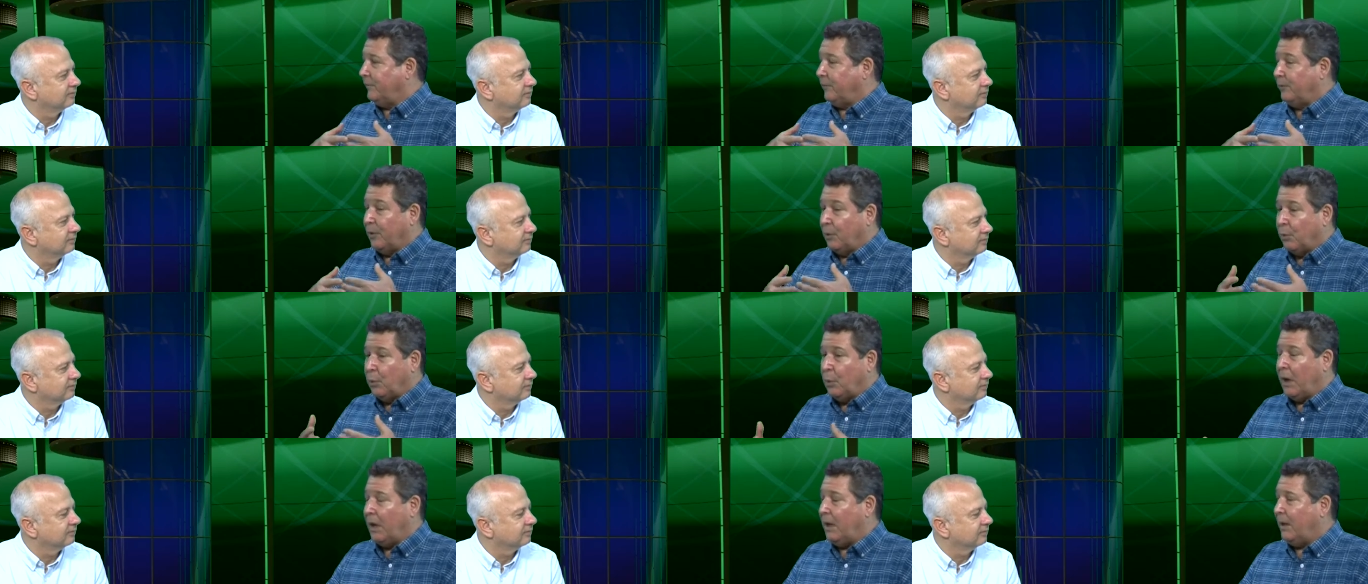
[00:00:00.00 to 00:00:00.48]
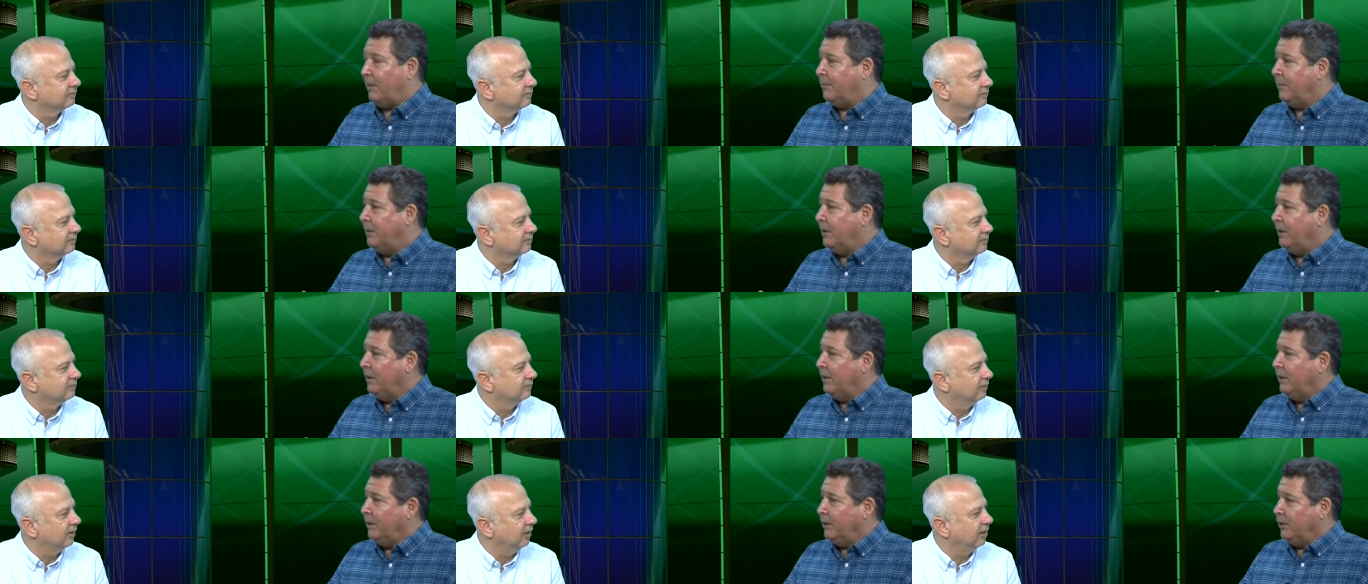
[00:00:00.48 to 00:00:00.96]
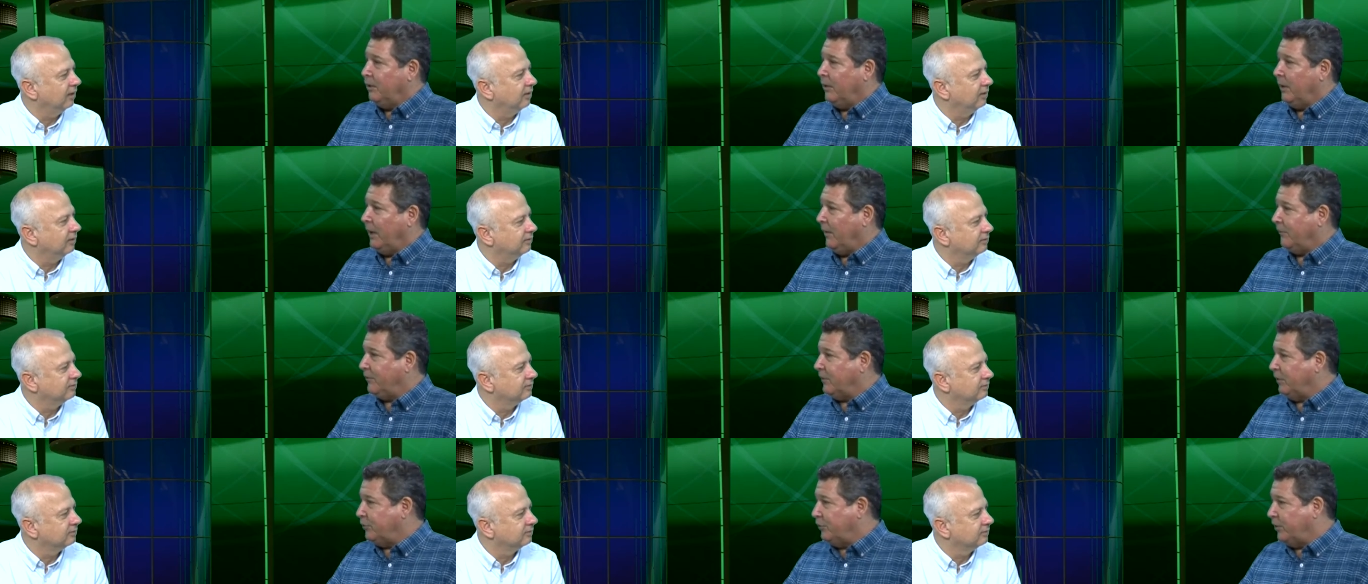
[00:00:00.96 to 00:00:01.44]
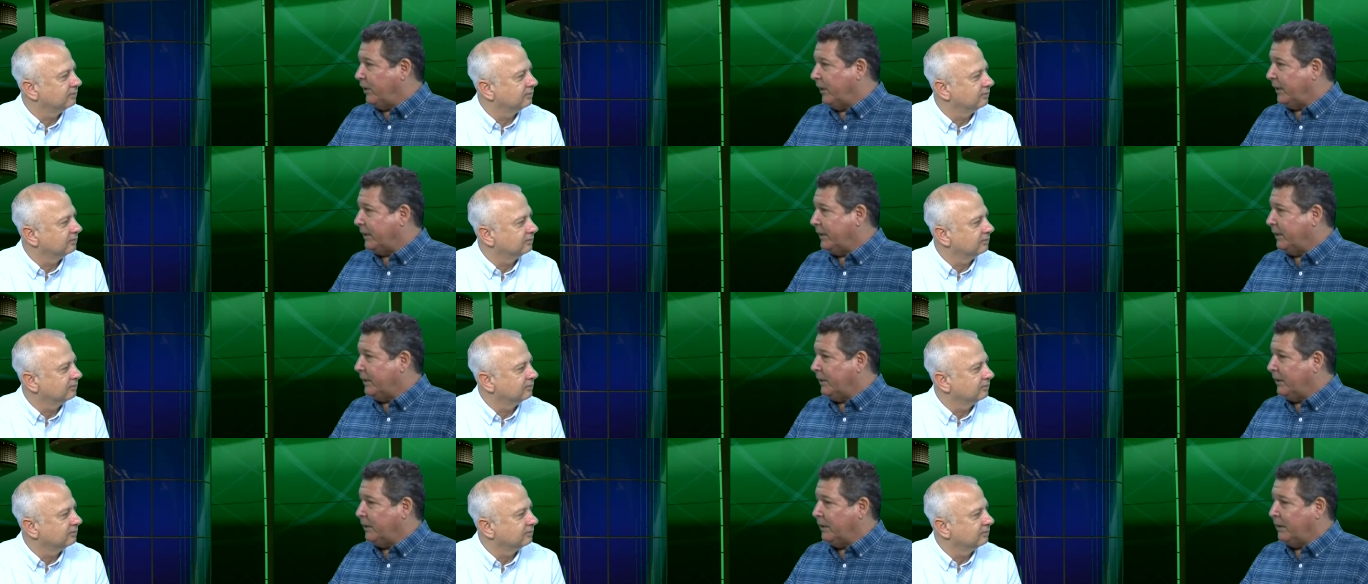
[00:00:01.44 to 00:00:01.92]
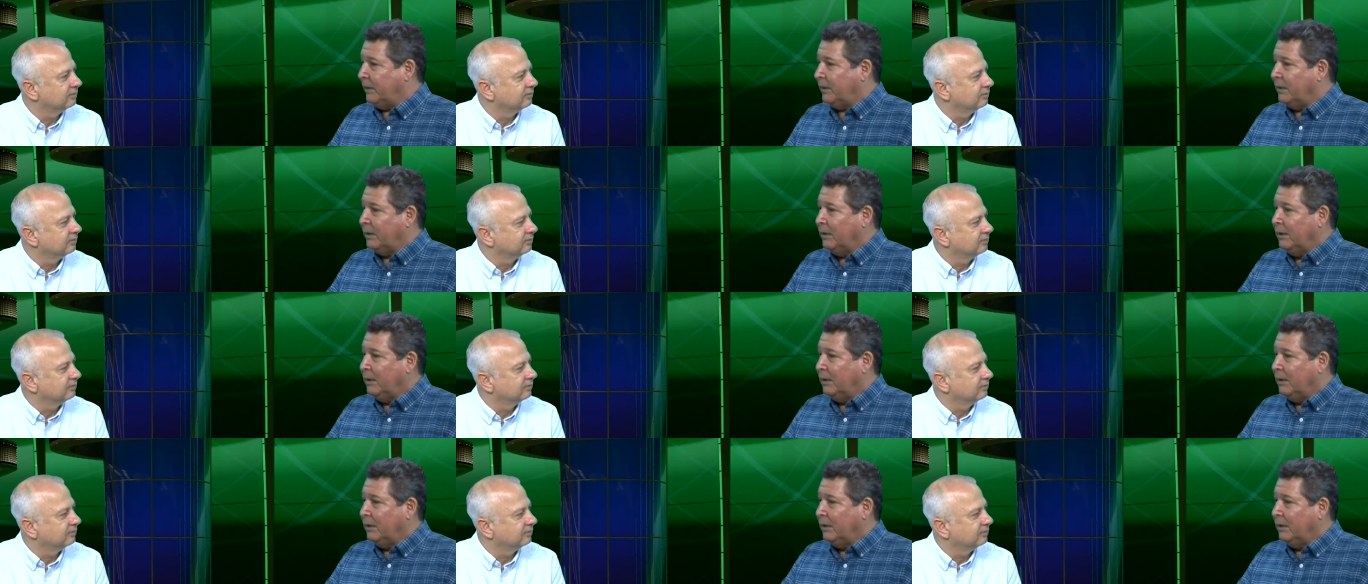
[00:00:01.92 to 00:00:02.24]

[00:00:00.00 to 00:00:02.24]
Speaker 1: for the web, uh -huh. you uh-huh. have to check it in.